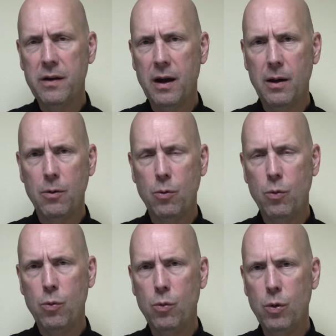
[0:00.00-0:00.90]
Uh,
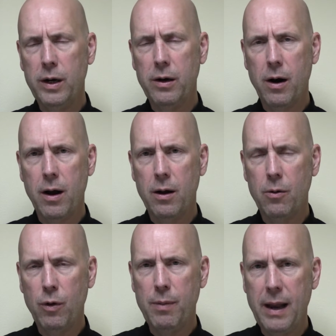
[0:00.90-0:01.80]
we are, uh,
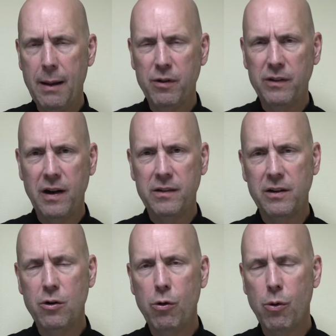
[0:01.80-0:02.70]
we've been
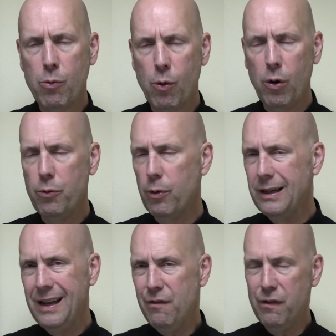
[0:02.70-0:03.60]
emphasizing Lutheran World
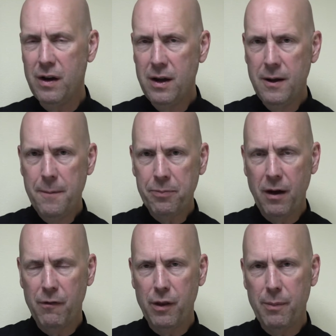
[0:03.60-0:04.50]
Relief
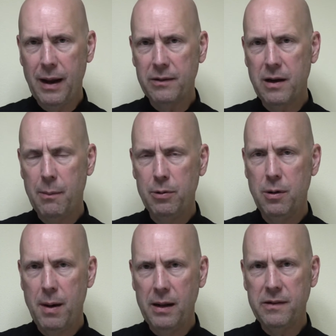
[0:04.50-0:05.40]
now, for the past couple
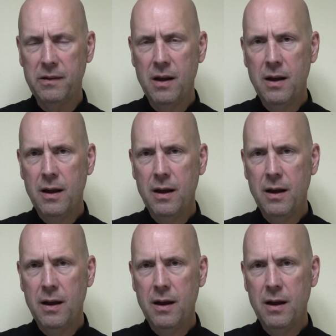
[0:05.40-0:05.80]
of months,